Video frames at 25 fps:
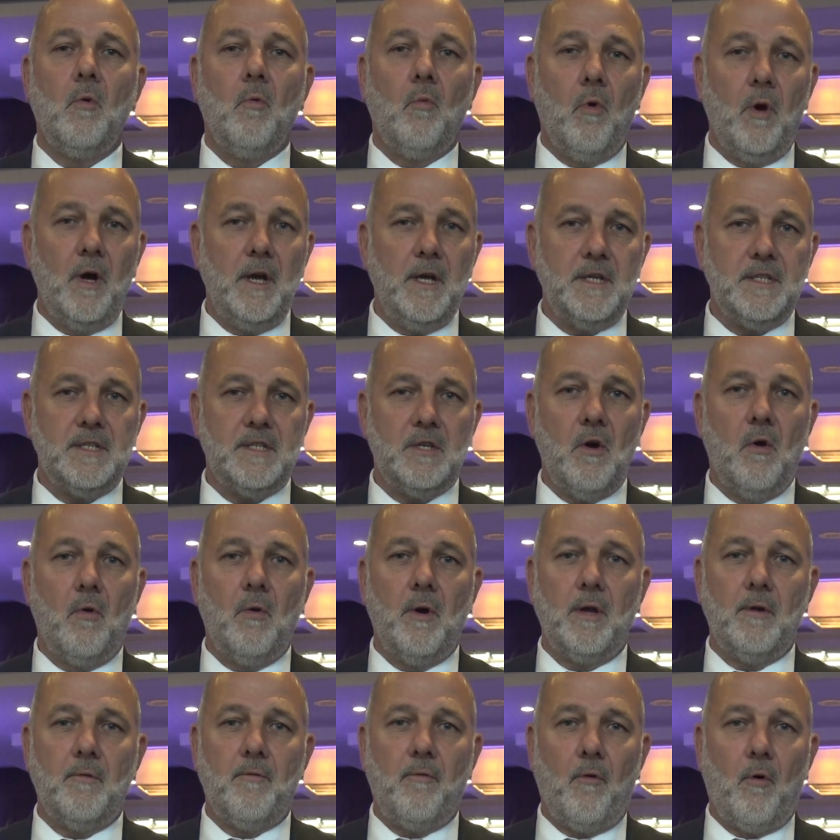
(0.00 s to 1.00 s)
ways
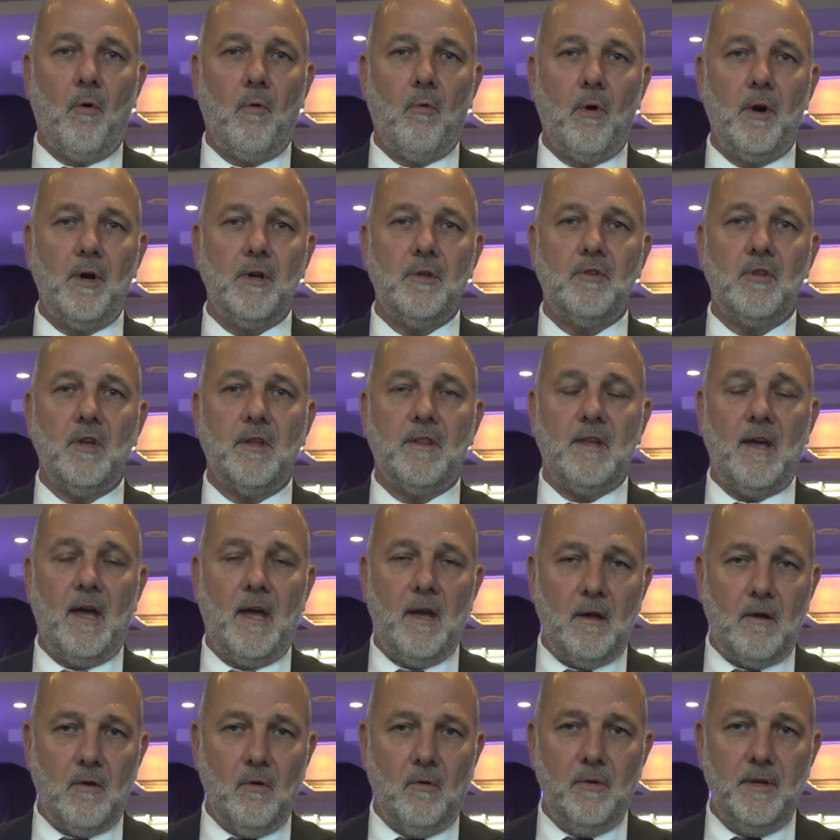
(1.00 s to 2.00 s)
going forward to
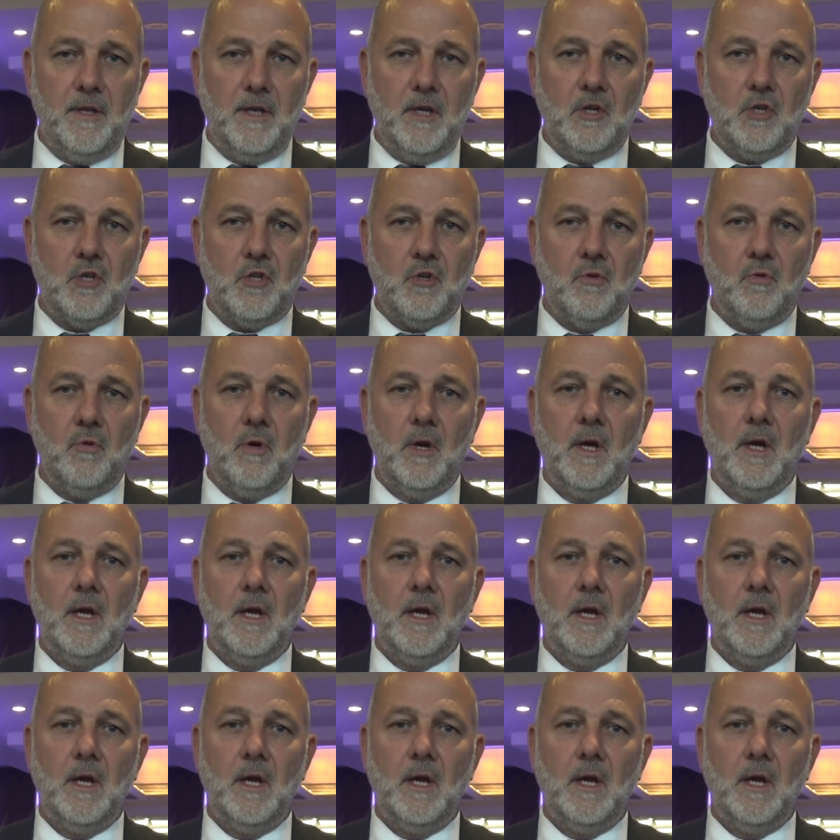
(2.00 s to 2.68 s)
tackle the issue